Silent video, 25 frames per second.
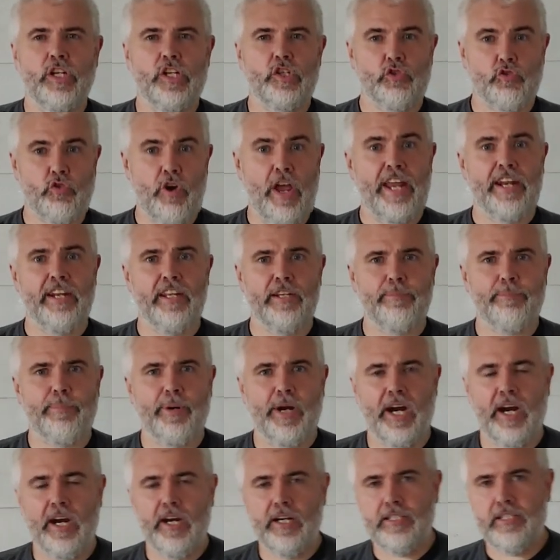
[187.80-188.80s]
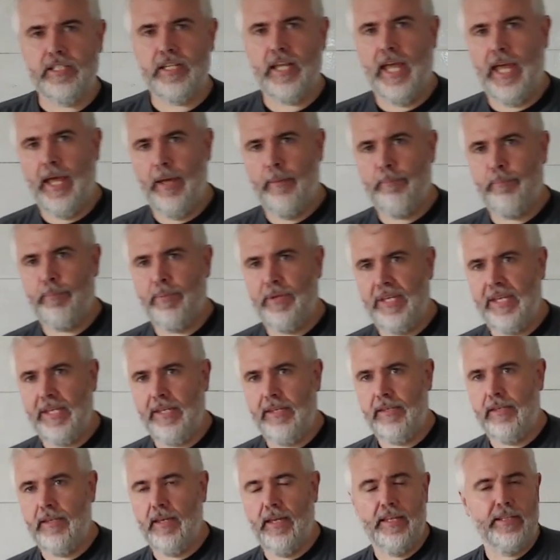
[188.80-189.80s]
the dreaded part uh,
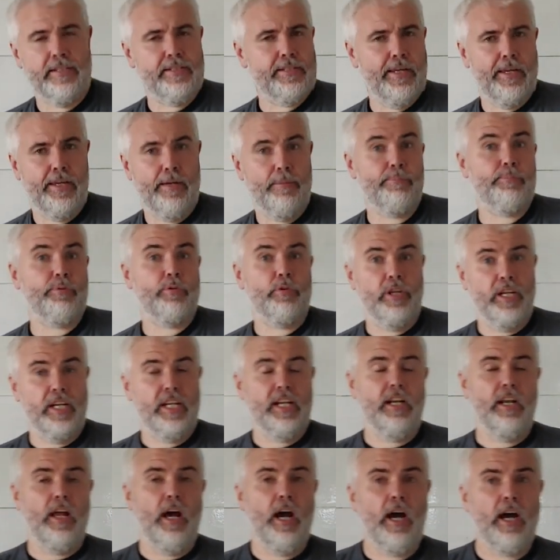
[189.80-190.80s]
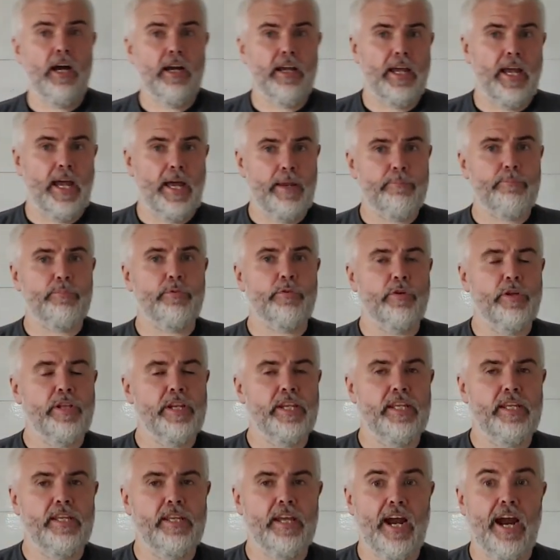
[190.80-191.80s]
B. It's a pretty long and
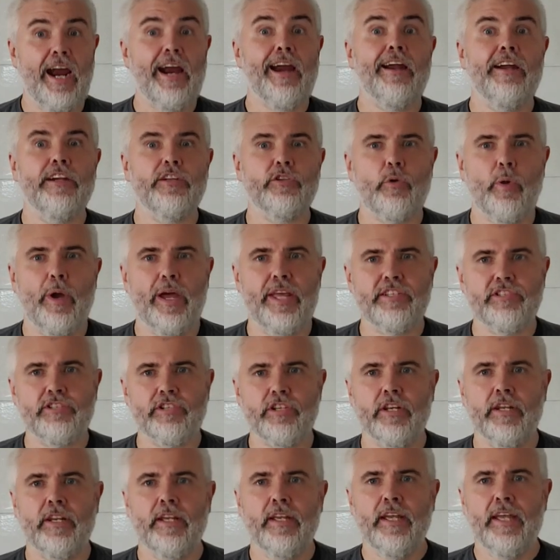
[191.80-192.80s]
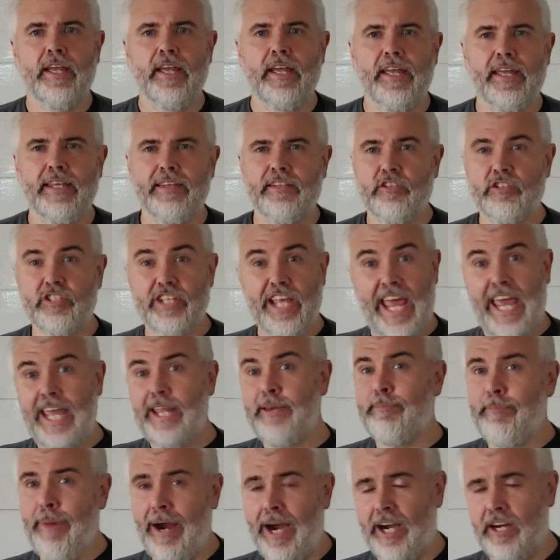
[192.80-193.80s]
pretty hard question. There's
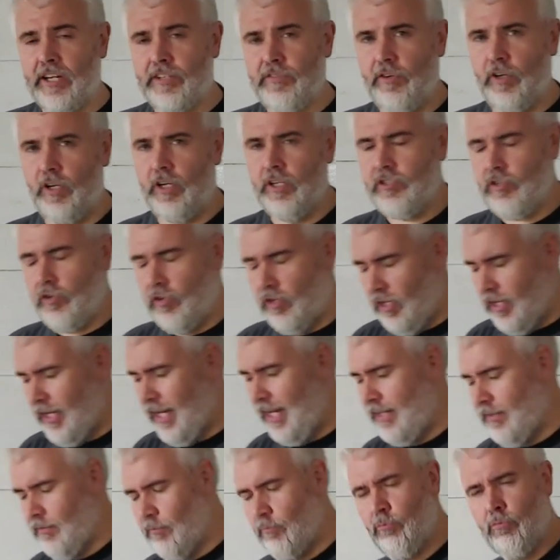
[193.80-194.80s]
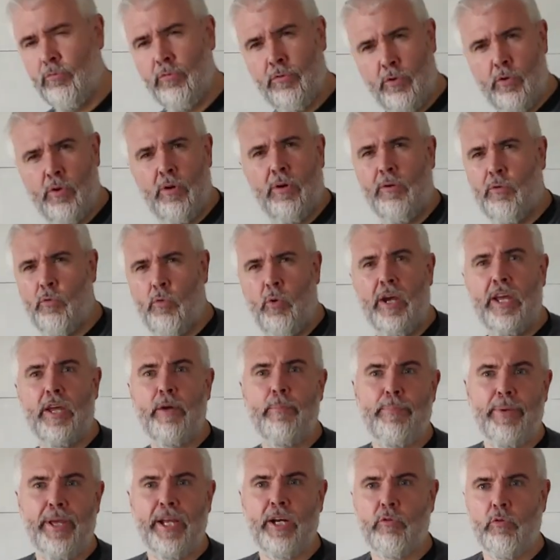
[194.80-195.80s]
eight marks for it, so you're getting quite
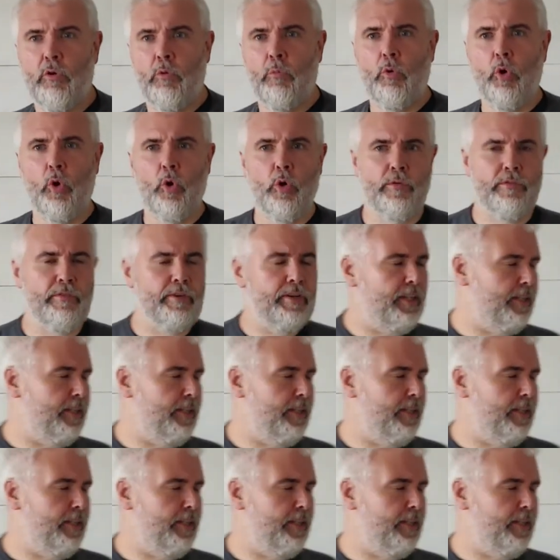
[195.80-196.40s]
a big reward for